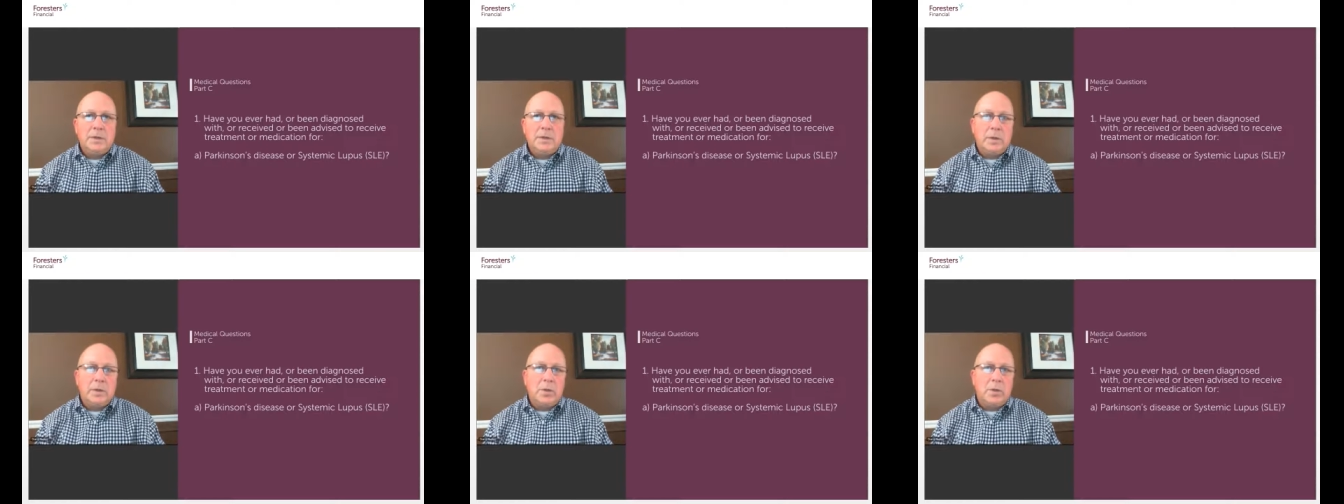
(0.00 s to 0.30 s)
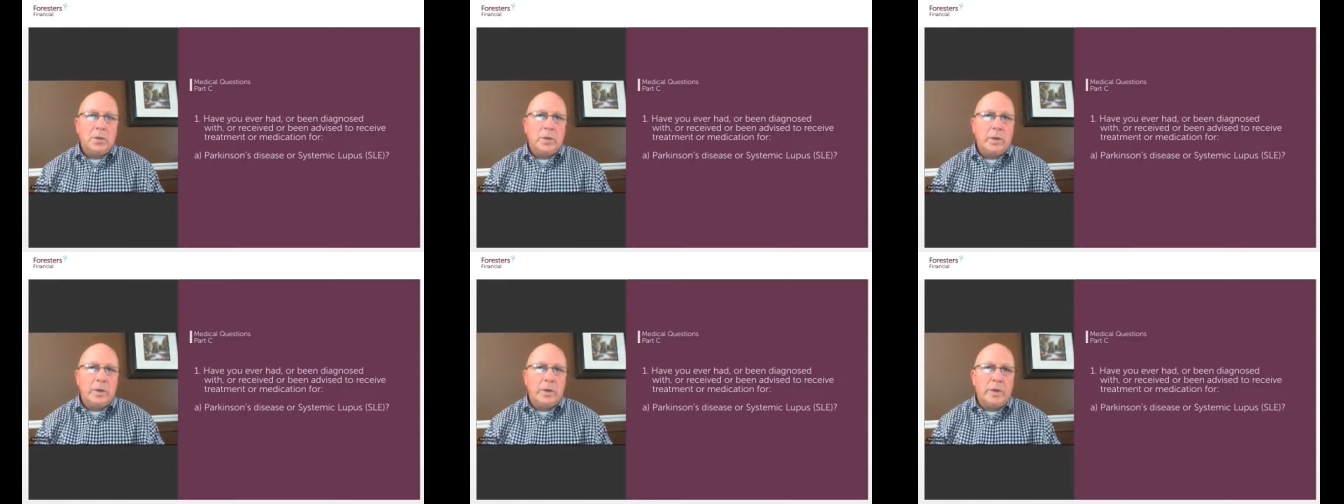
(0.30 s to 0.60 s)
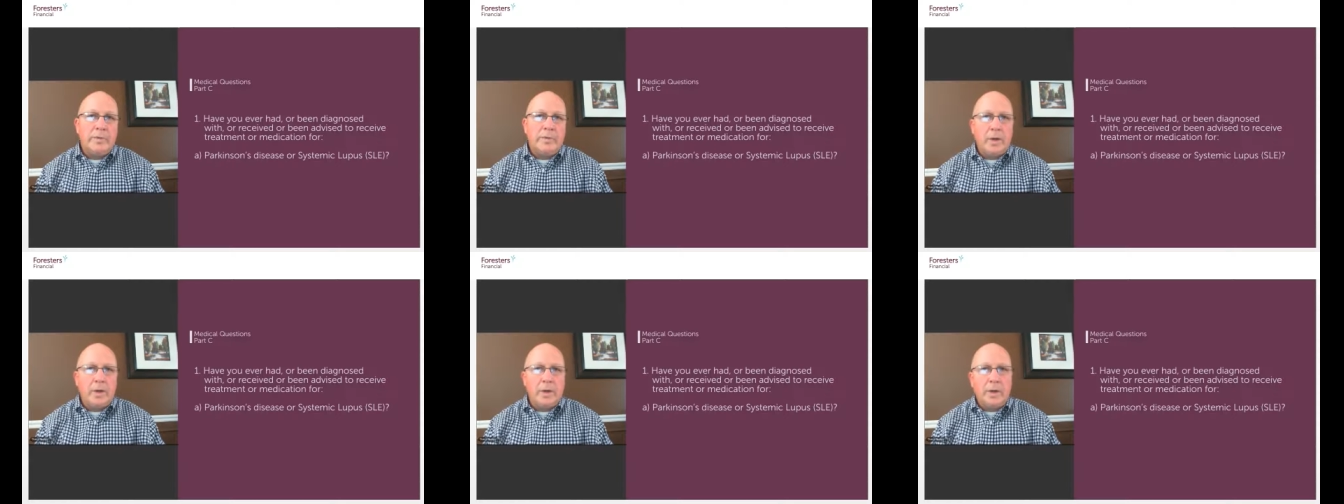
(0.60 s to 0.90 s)
So
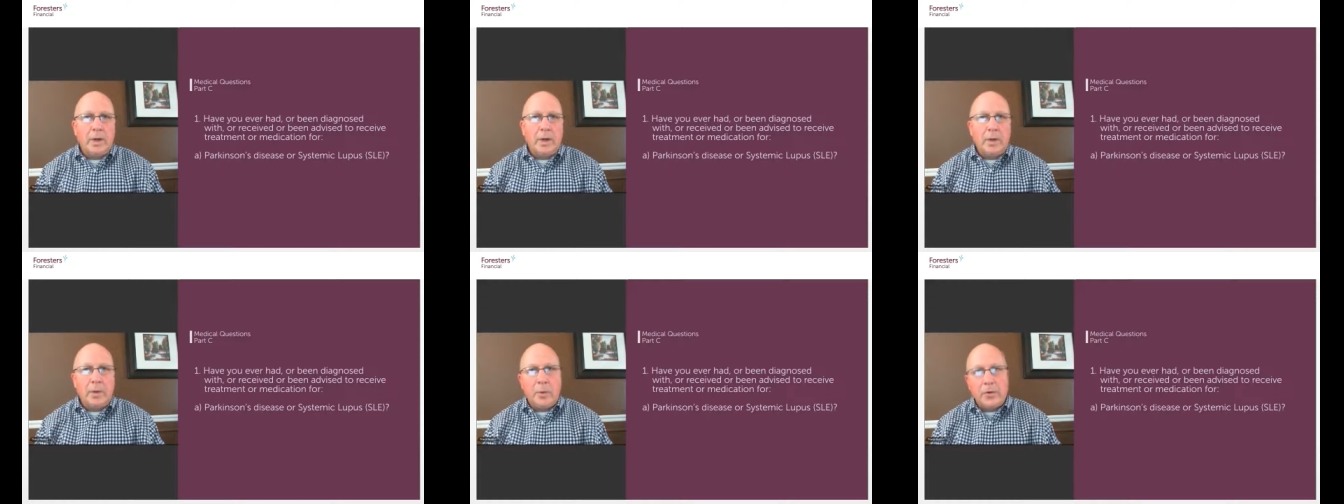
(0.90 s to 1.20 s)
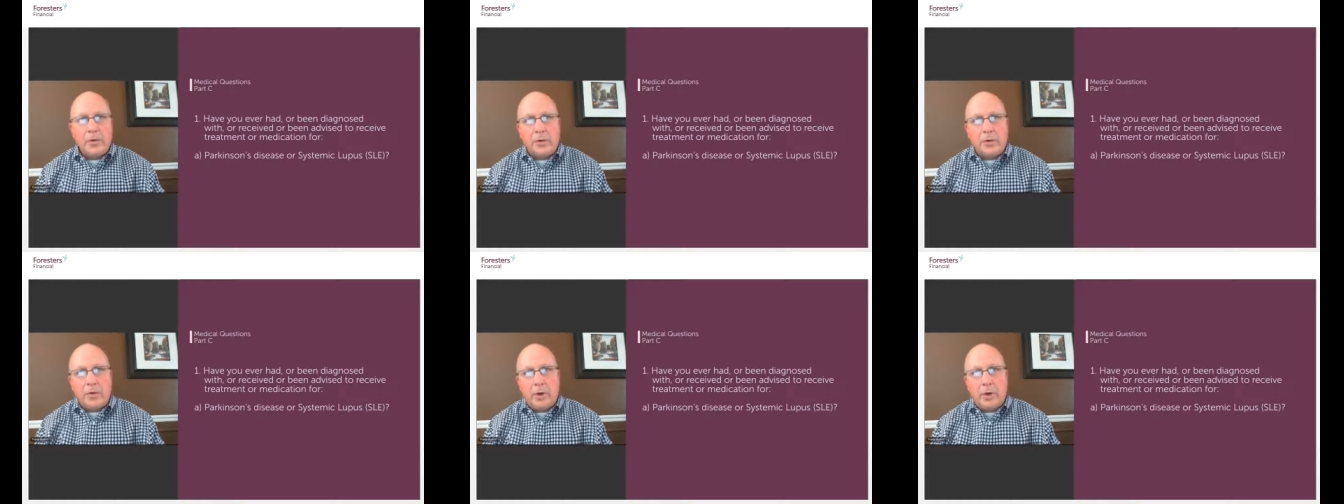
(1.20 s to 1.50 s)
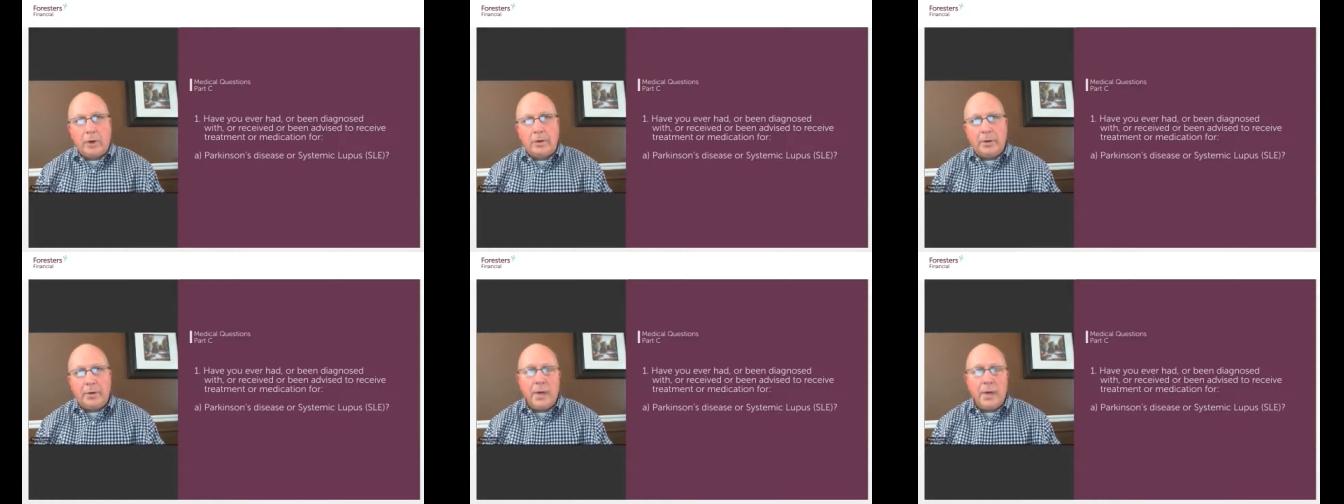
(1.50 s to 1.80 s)
we find out by
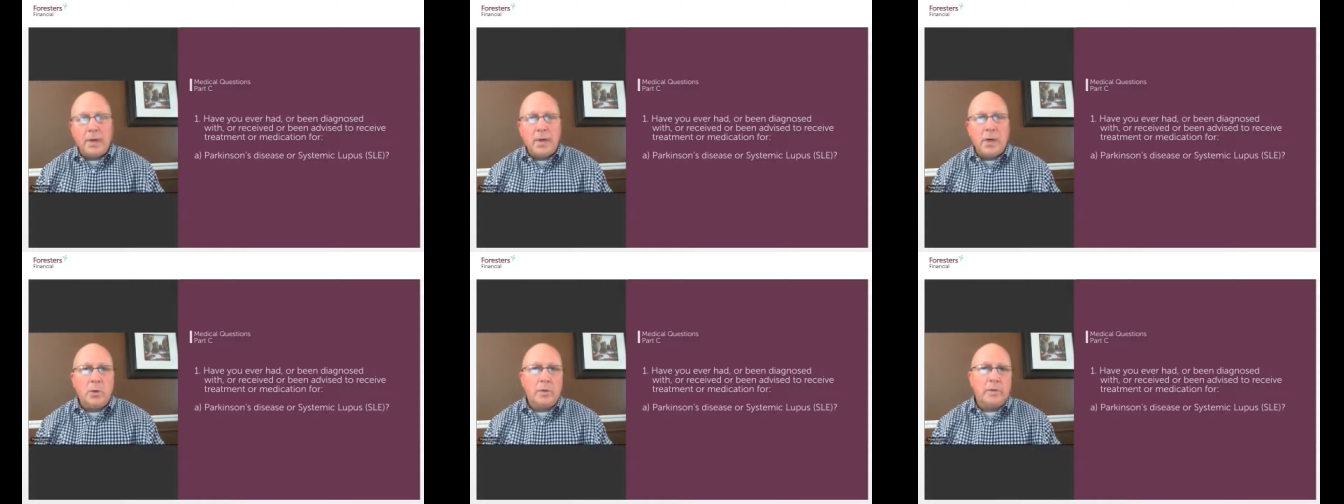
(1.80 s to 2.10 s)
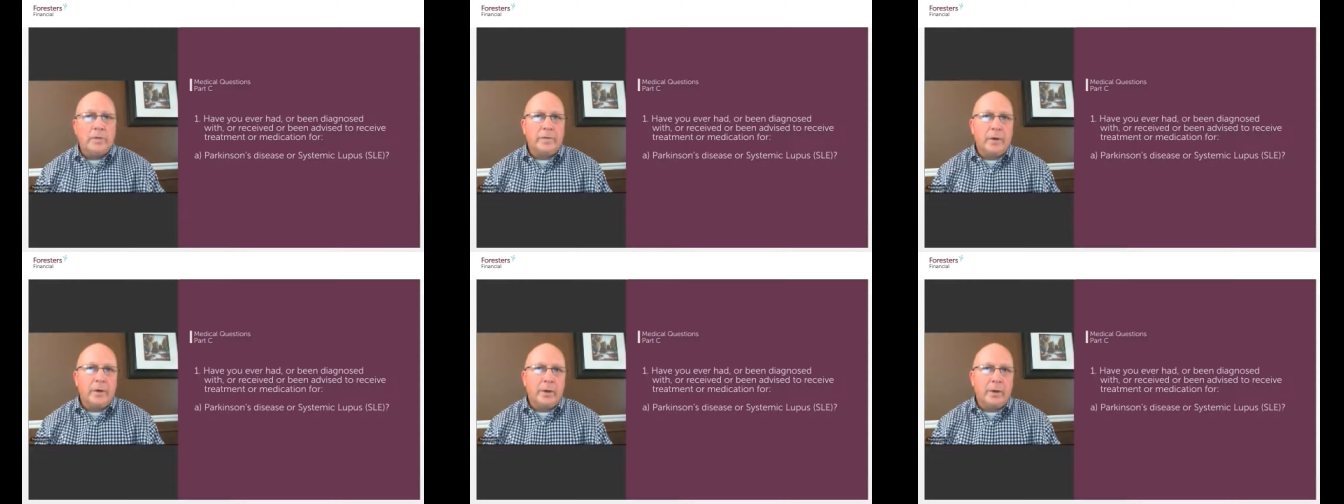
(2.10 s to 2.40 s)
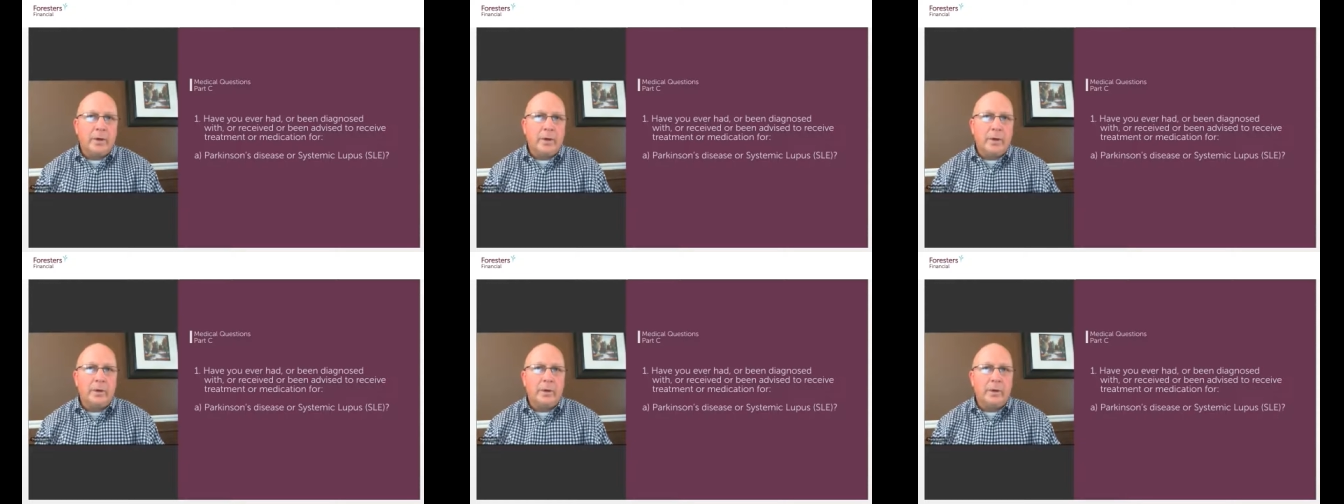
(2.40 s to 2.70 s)
trial and error, we
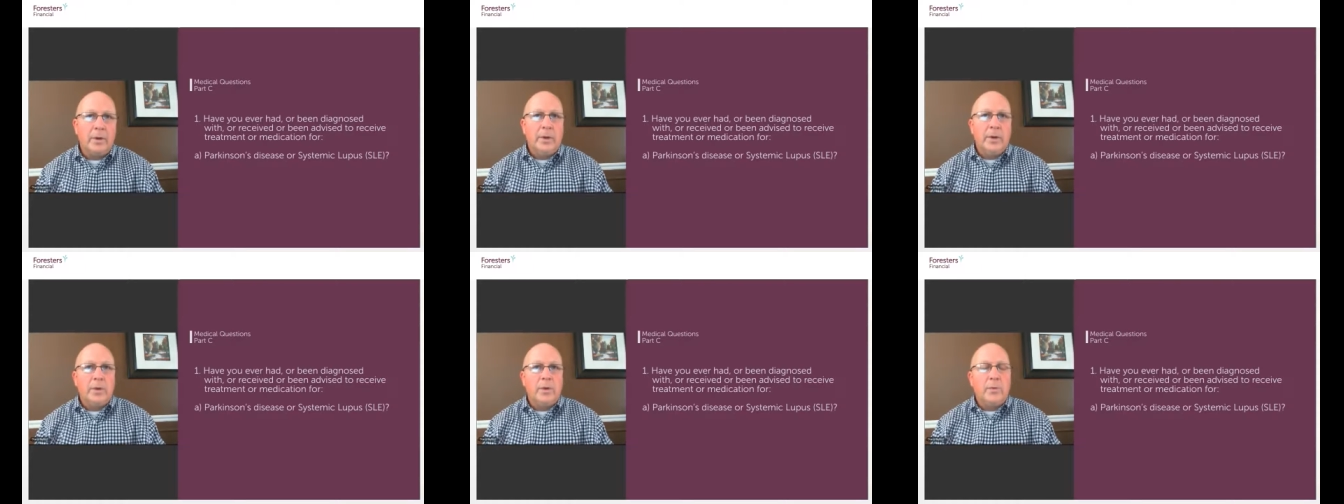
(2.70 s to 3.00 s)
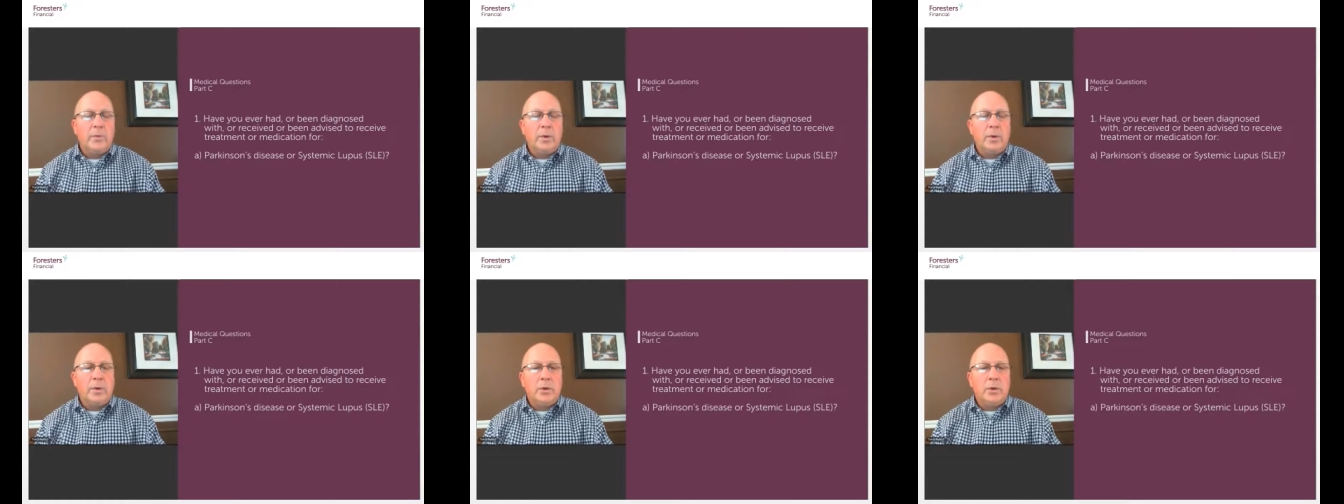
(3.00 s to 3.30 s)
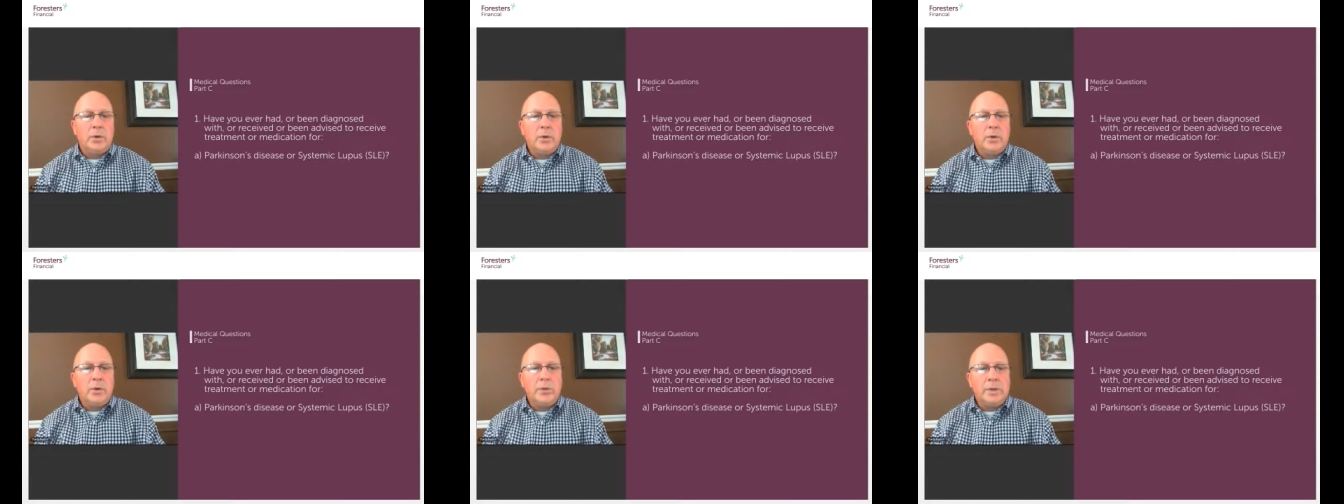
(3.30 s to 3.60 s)
find out through
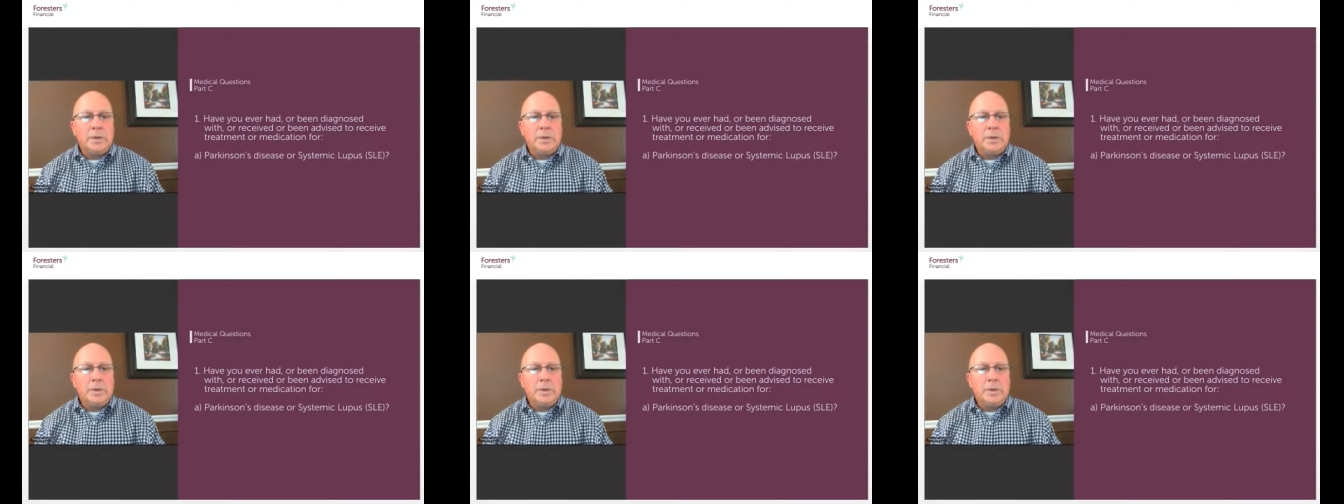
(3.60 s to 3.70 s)
our own